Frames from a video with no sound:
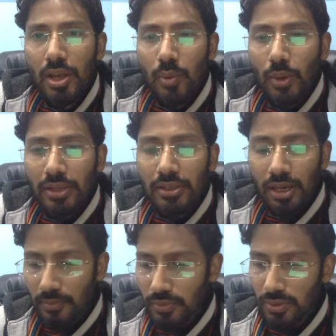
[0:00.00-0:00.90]
When it
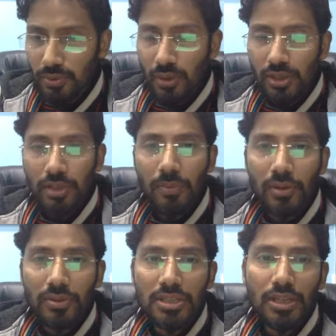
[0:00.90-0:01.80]
comes to talking about
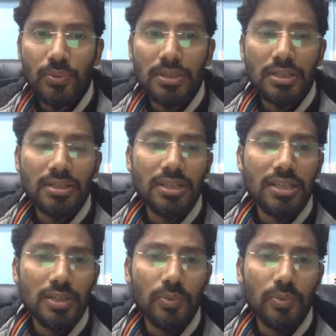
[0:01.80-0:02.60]
the sequence and series,